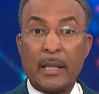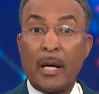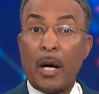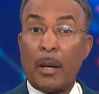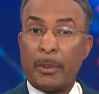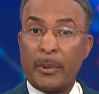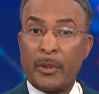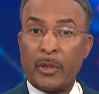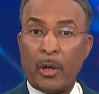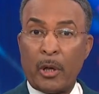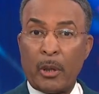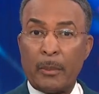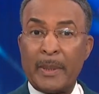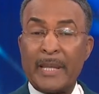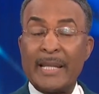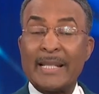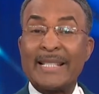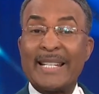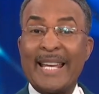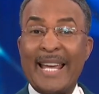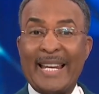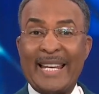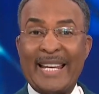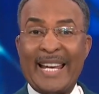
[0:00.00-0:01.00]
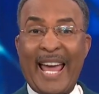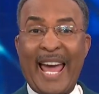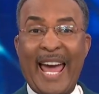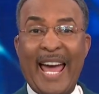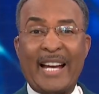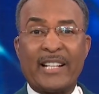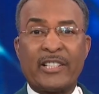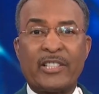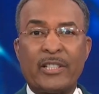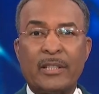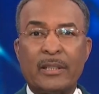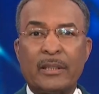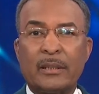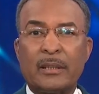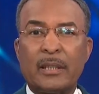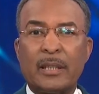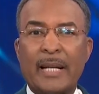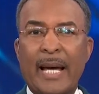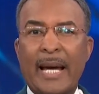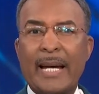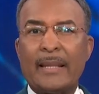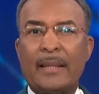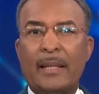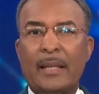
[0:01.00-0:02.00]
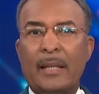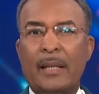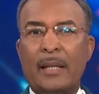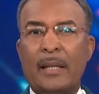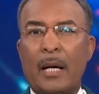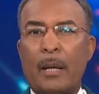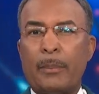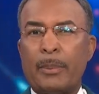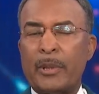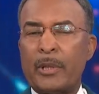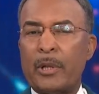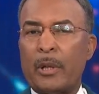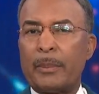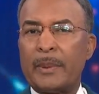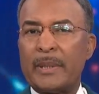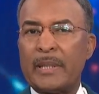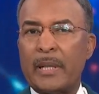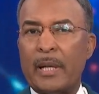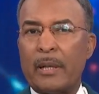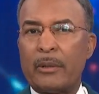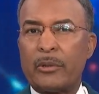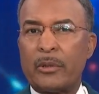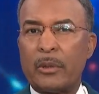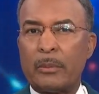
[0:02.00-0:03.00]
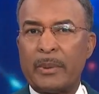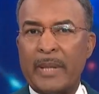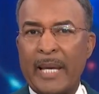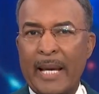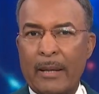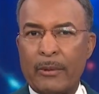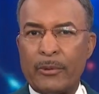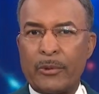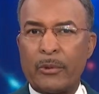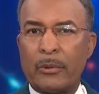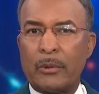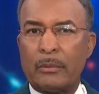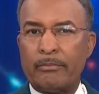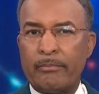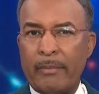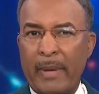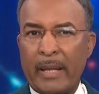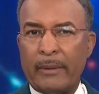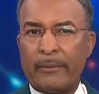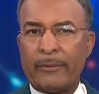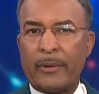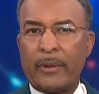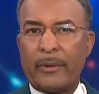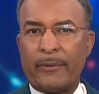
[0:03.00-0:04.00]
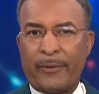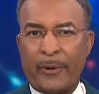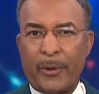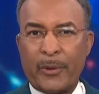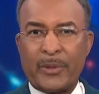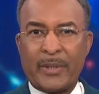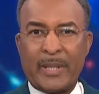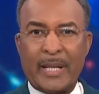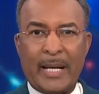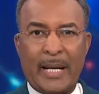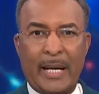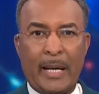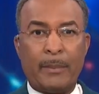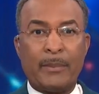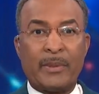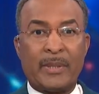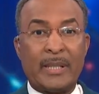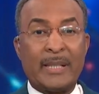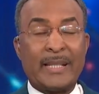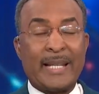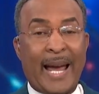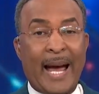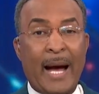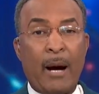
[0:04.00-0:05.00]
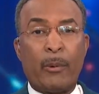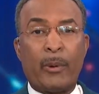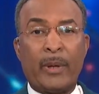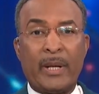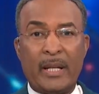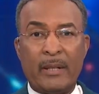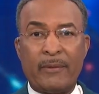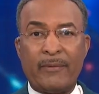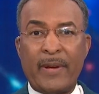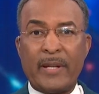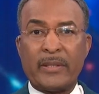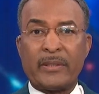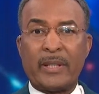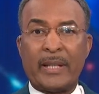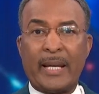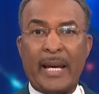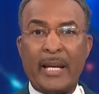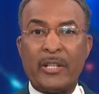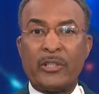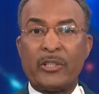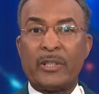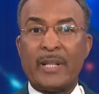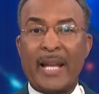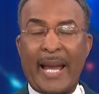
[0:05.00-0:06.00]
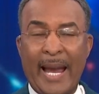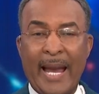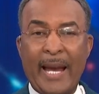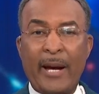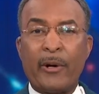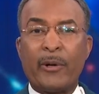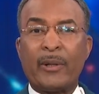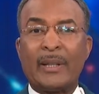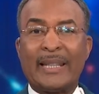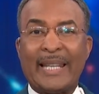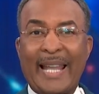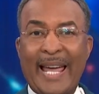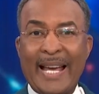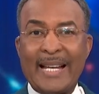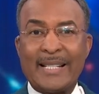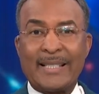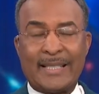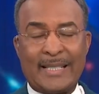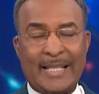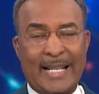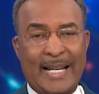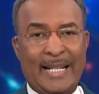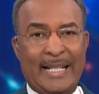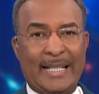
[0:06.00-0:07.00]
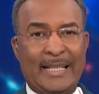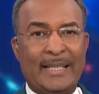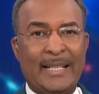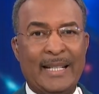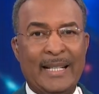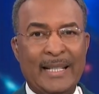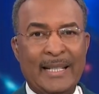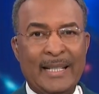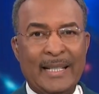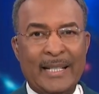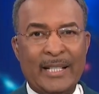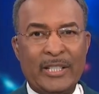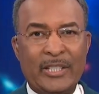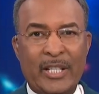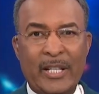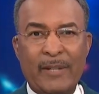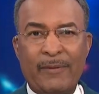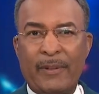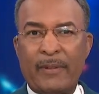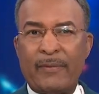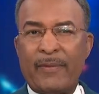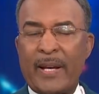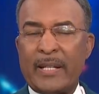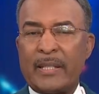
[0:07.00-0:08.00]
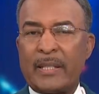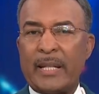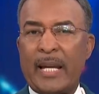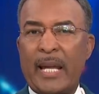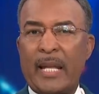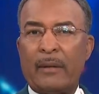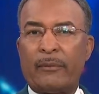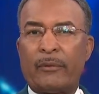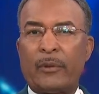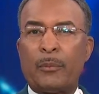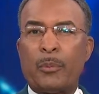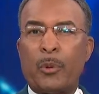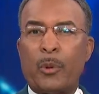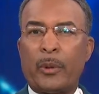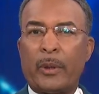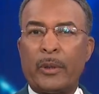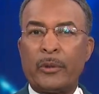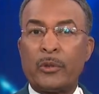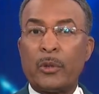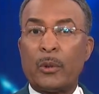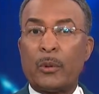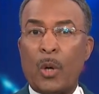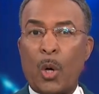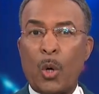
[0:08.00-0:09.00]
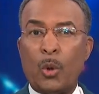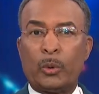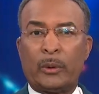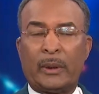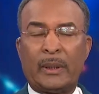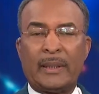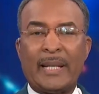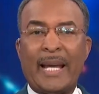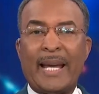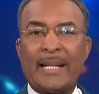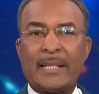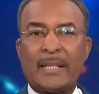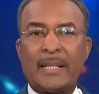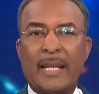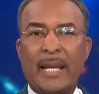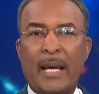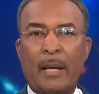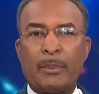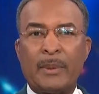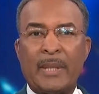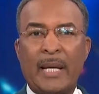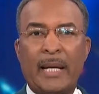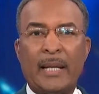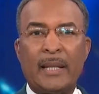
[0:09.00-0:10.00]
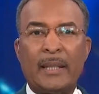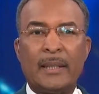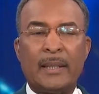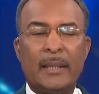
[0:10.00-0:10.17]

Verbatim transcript: Upper Darby is getting action. Tonight, the Upper Darby Township Council met for the first time since our investigation aired last night. Chief Investigative Reporter Joe Holden has the update.